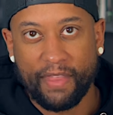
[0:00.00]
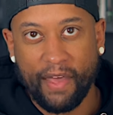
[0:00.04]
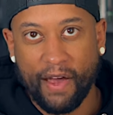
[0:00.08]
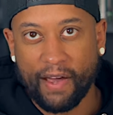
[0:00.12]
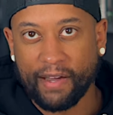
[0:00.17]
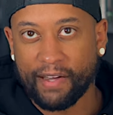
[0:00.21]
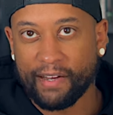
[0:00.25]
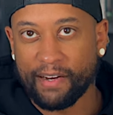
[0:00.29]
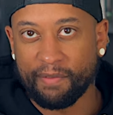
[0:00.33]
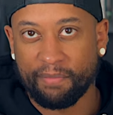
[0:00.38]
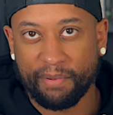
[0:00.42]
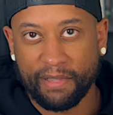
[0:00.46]
Now, I
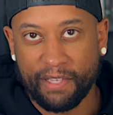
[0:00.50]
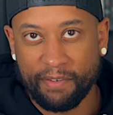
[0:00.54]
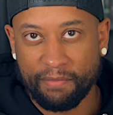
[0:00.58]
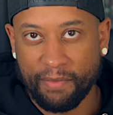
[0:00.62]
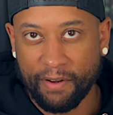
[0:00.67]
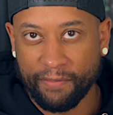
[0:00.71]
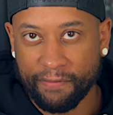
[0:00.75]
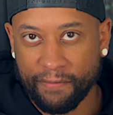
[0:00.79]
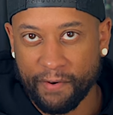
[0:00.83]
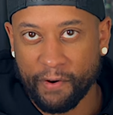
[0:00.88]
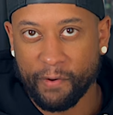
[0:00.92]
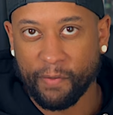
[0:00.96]
couldn't believe
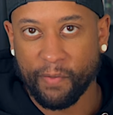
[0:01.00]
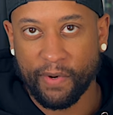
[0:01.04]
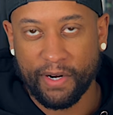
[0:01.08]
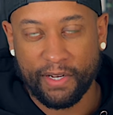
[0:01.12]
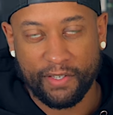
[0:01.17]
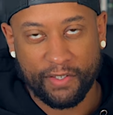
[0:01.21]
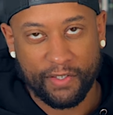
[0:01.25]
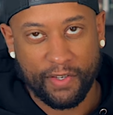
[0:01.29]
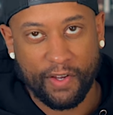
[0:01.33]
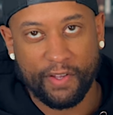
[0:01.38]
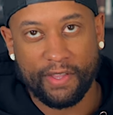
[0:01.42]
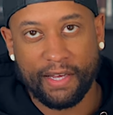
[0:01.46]
my phone when I
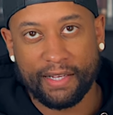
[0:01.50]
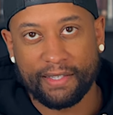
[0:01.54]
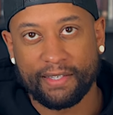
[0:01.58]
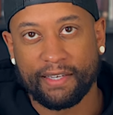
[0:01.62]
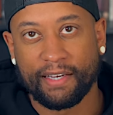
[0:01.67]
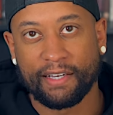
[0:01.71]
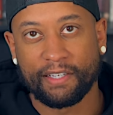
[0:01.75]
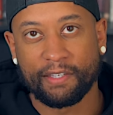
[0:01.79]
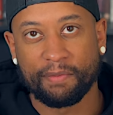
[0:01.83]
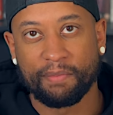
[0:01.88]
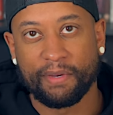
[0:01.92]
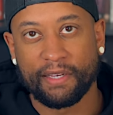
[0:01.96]
saw that
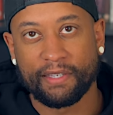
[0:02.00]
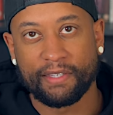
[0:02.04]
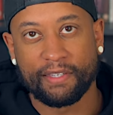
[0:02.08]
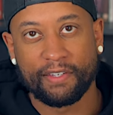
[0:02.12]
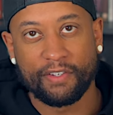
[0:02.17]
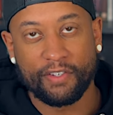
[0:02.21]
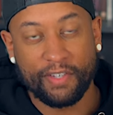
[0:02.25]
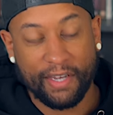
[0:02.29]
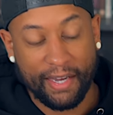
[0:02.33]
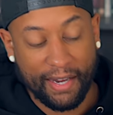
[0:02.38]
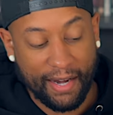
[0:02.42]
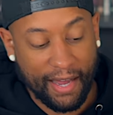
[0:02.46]
text
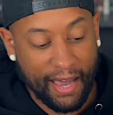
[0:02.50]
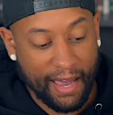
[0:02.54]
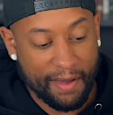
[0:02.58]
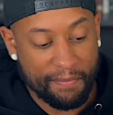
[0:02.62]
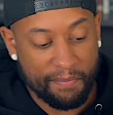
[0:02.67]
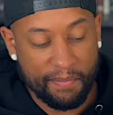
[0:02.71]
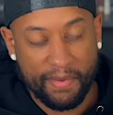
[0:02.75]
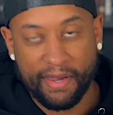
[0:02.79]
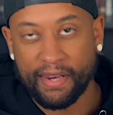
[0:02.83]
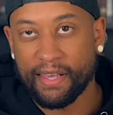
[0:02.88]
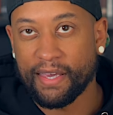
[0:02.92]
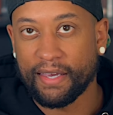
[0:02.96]
message, and I
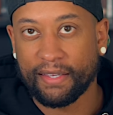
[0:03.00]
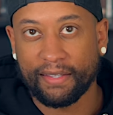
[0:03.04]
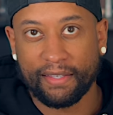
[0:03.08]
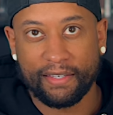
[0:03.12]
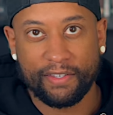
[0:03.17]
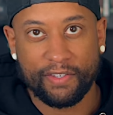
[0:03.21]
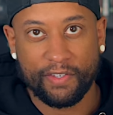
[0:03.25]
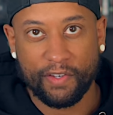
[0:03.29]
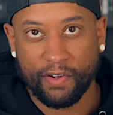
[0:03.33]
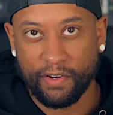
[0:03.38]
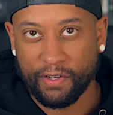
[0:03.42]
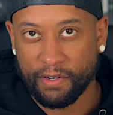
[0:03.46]
immediately
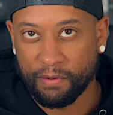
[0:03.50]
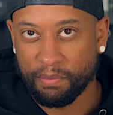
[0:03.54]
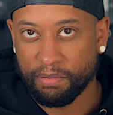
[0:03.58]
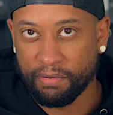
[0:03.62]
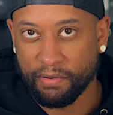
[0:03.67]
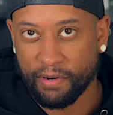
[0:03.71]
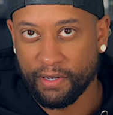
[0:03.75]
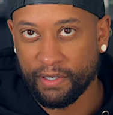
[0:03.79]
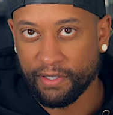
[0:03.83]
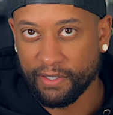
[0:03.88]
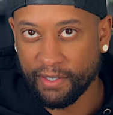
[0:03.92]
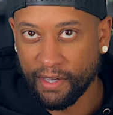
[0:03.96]
started to
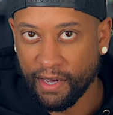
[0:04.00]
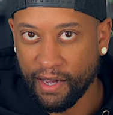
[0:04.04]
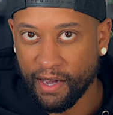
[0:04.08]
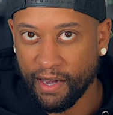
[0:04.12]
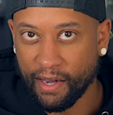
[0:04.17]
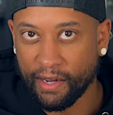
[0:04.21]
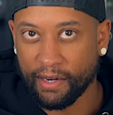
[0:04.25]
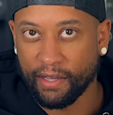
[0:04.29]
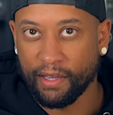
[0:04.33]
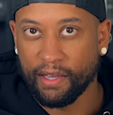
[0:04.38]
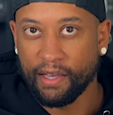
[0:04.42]
praise God.